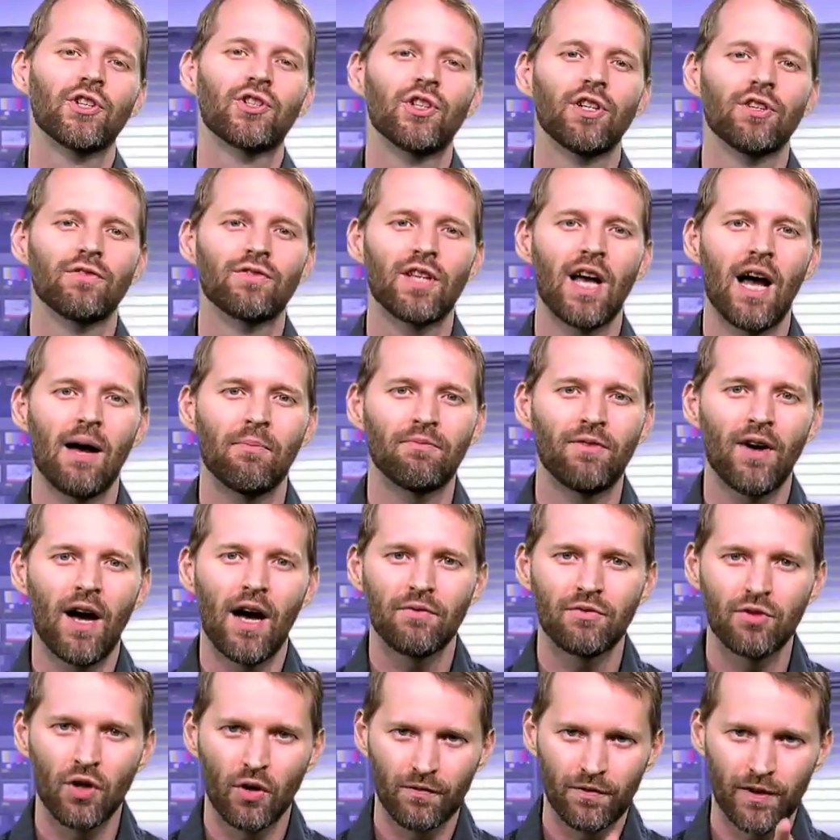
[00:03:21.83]
edition of Top
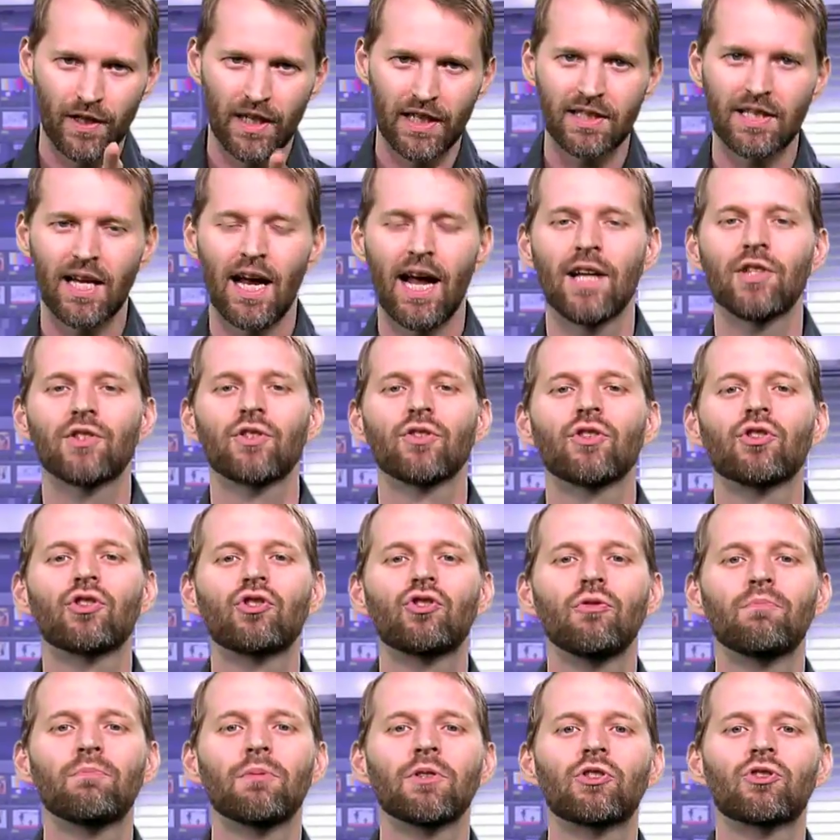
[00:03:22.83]
five. Don't forget to answer the
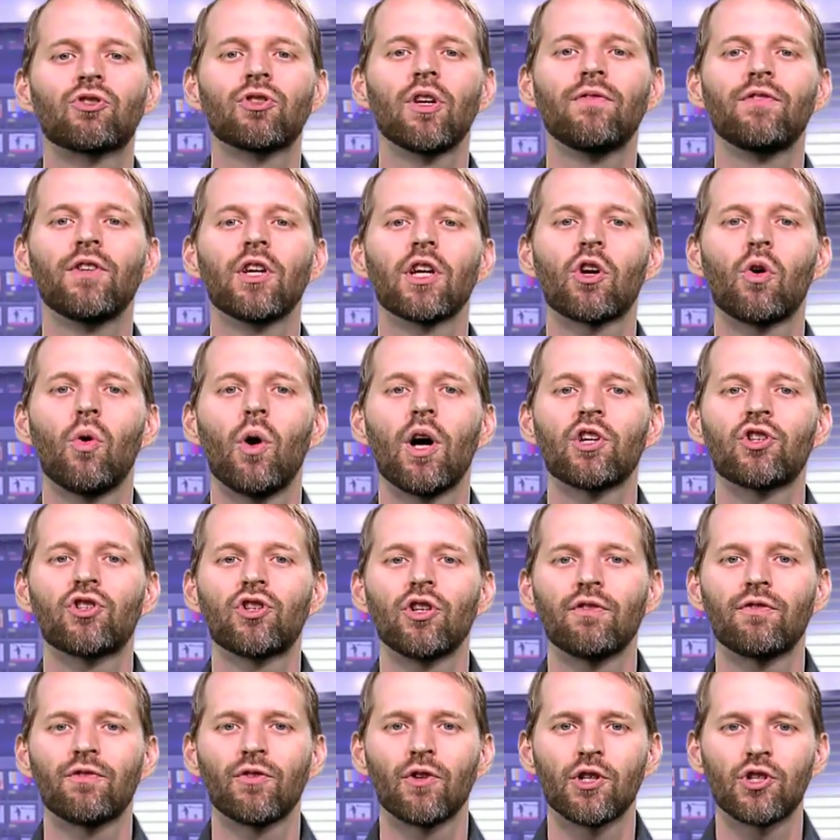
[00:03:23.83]
stupid trivia
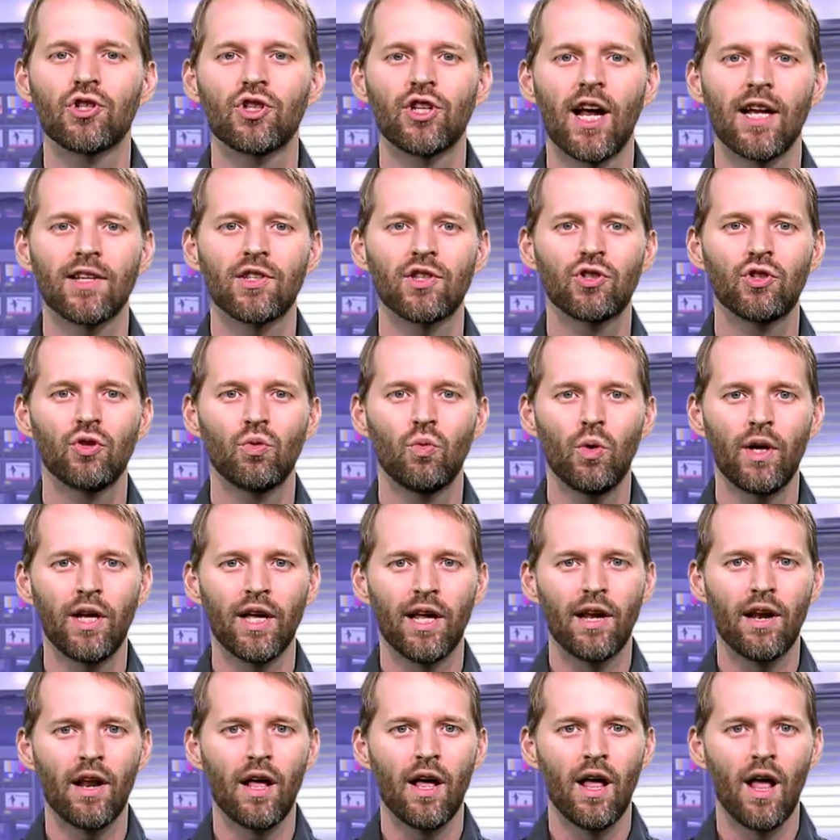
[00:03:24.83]
question for a chance to
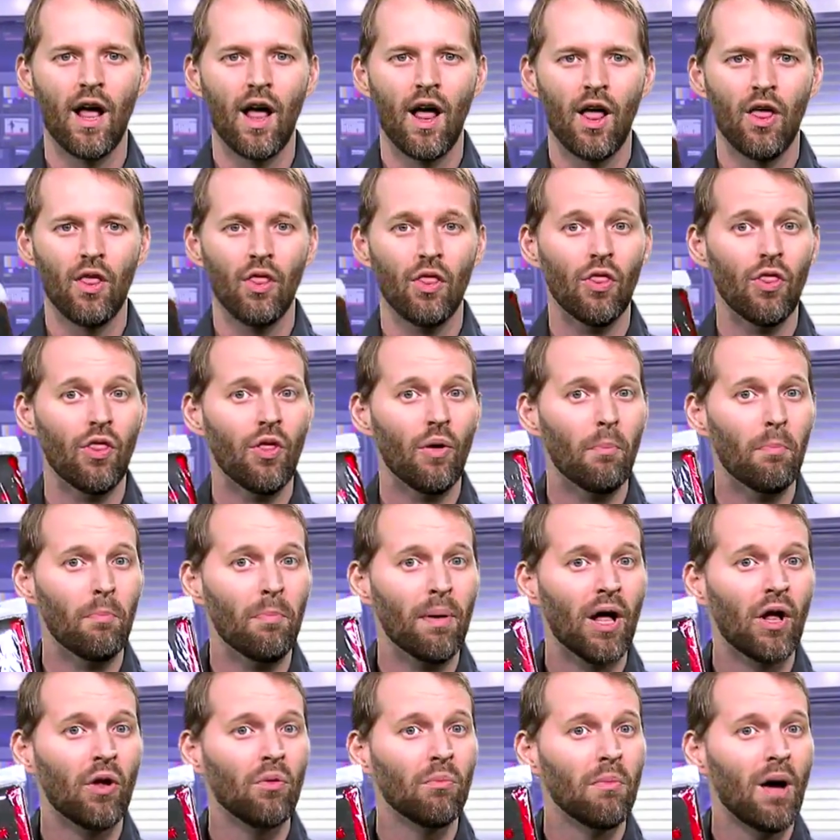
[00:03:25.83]
win the
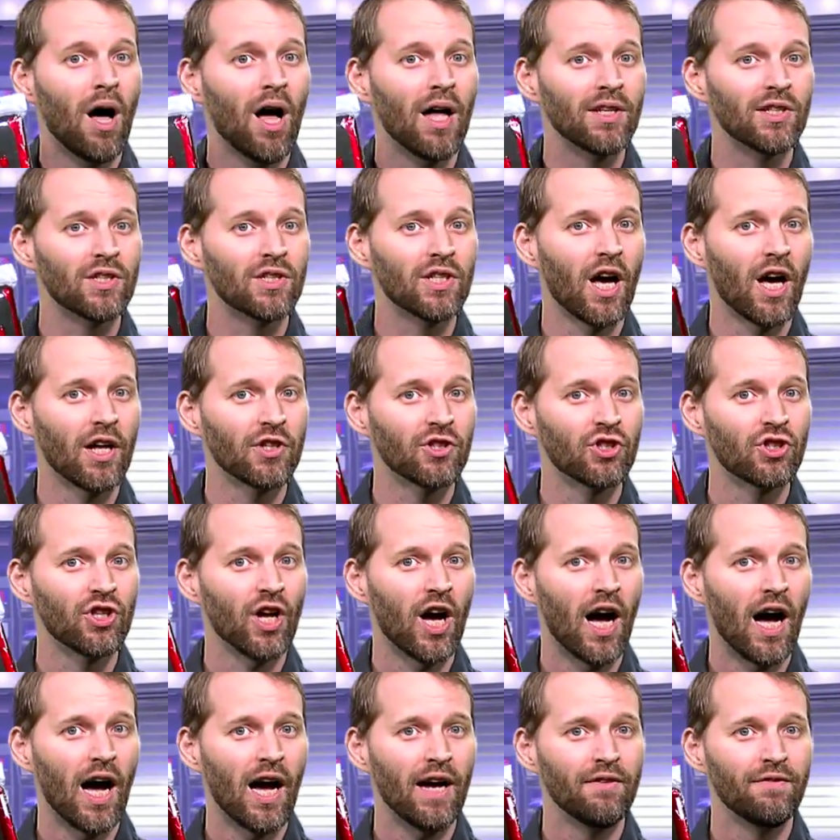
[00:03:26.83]
Belmont Touched
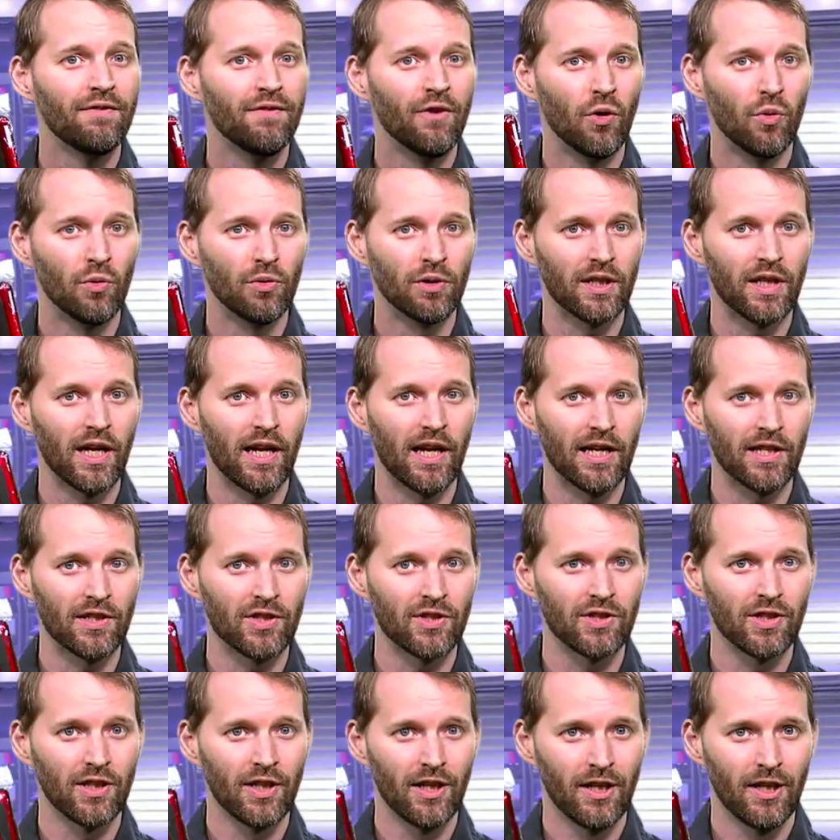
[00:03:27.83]
iPhone
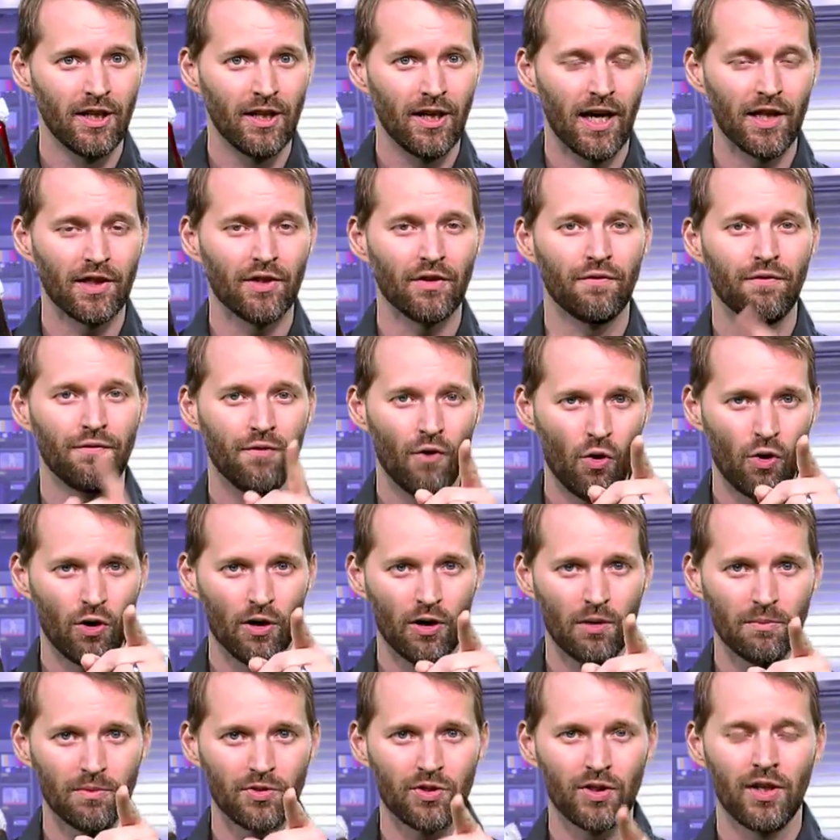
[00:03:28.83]
case at the
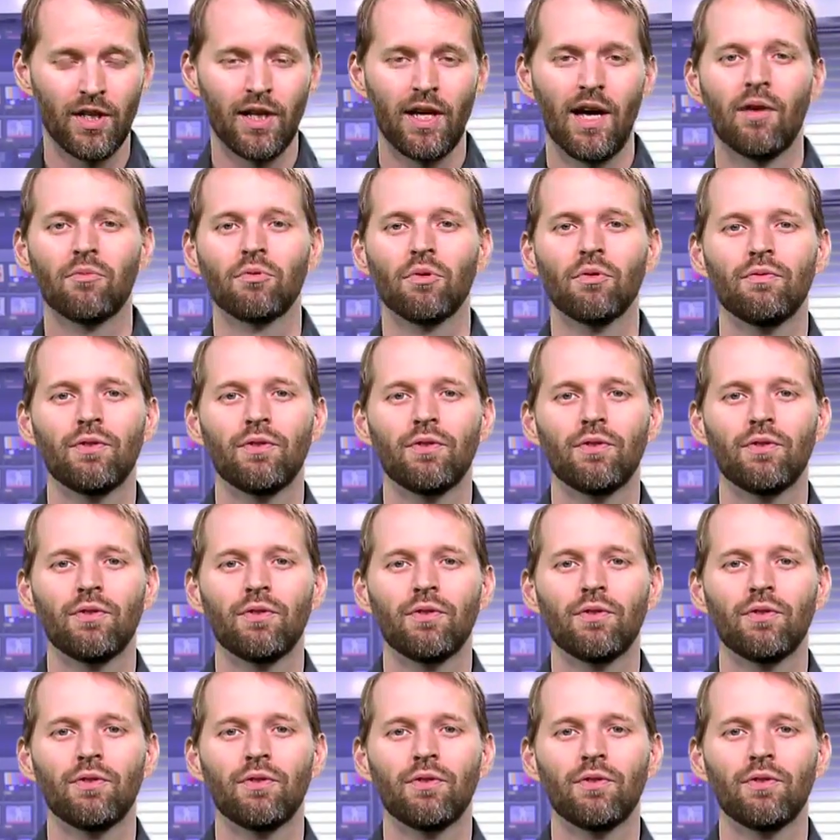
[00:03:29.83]
forums at